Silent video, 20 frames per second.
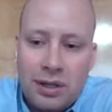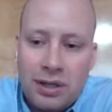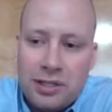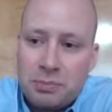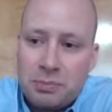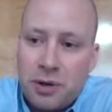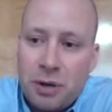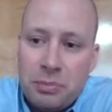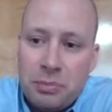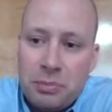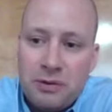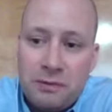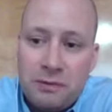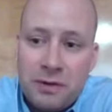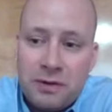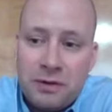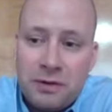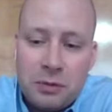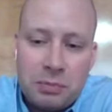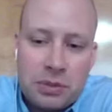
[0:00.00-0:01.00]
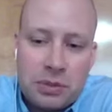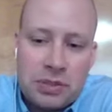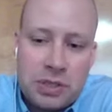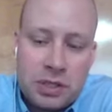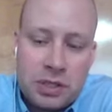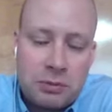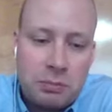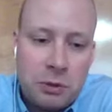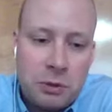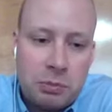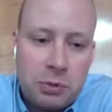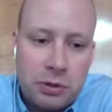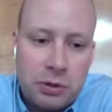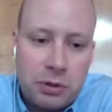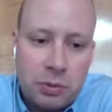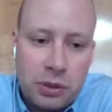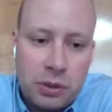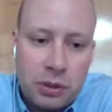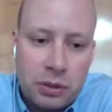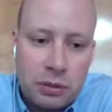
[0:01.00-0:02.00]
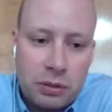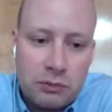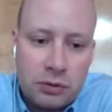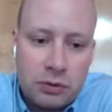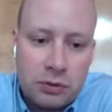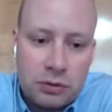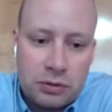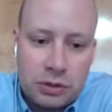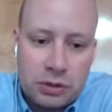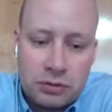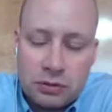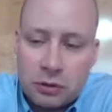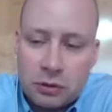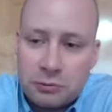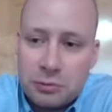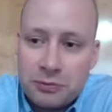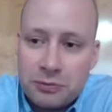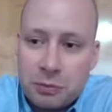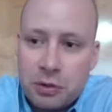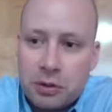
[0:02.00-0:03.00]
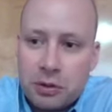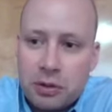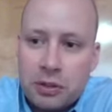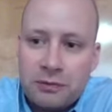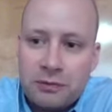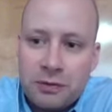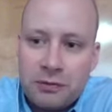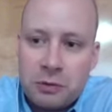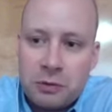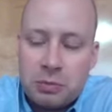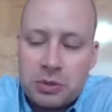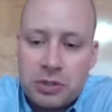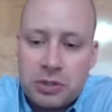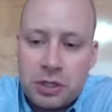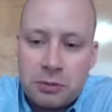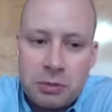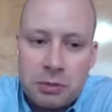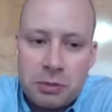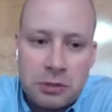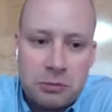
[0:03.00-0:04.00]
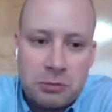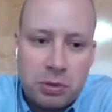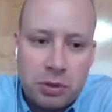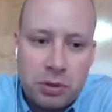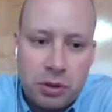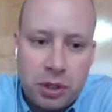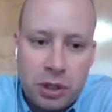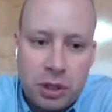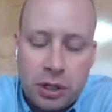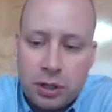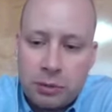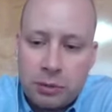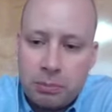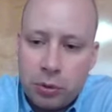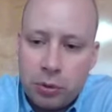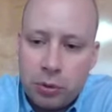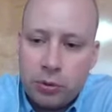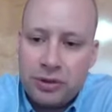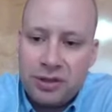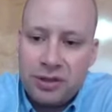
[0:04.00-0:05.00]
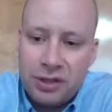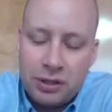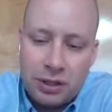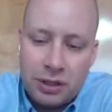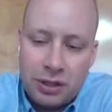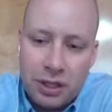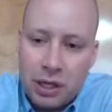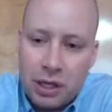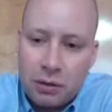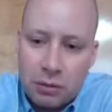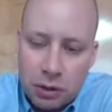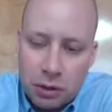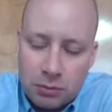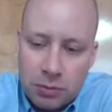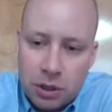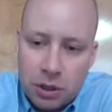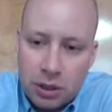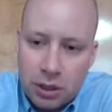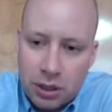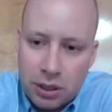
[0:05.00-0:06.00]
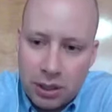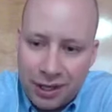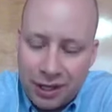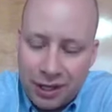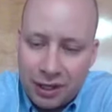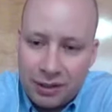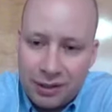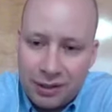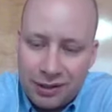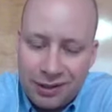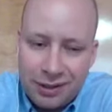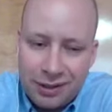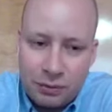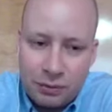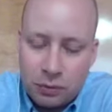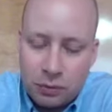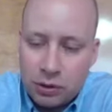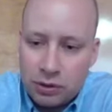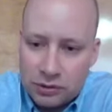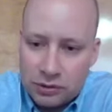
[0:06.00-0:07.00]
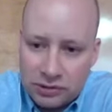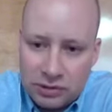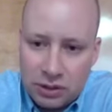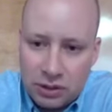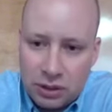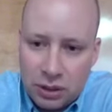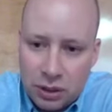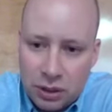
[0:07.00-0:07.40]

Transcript: it's probably 50% of people that we interviewed, Jace, correct me if I'm wrong here, 50% of people are both in the equity market and in real estate.